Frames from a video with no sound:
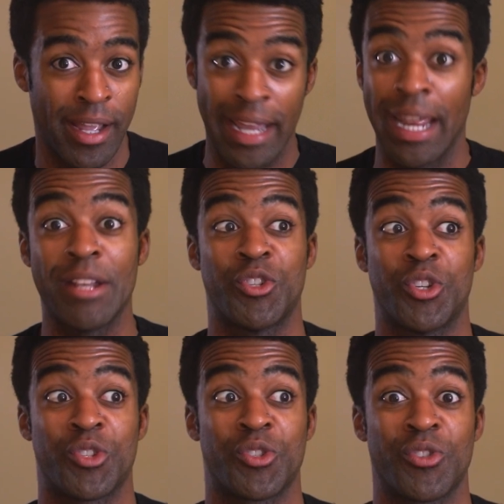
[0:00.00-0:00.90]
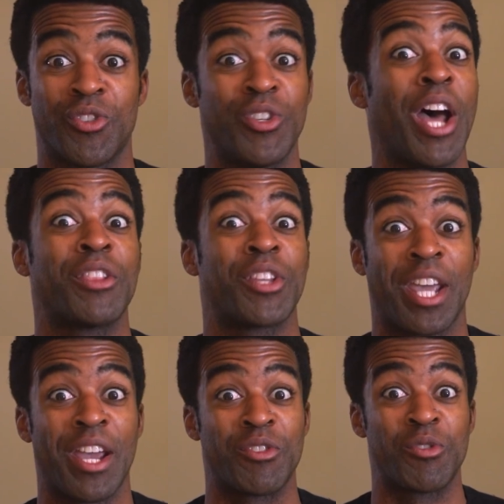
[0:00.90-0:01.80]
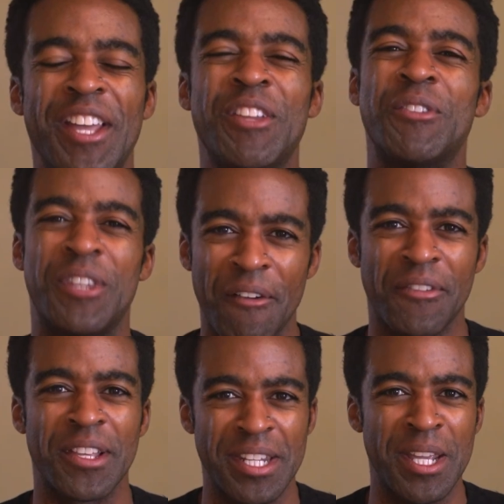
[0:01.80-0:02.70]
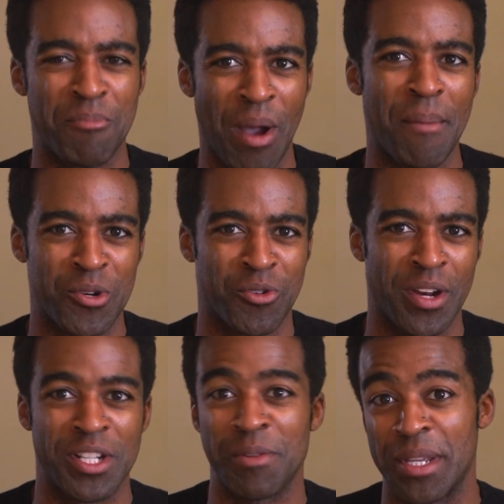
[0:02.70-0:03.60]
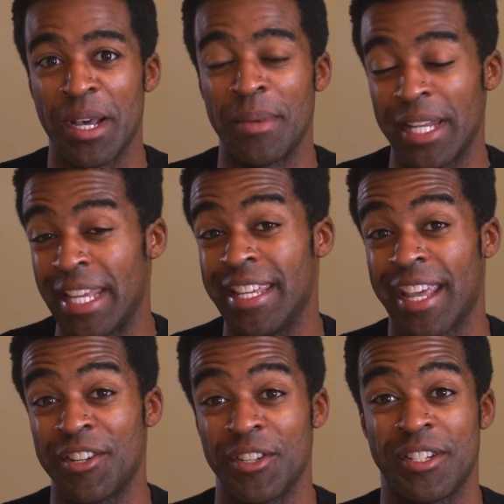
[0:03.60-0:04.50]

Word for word: And that's just not the case. You definitely need proper training to become an EKG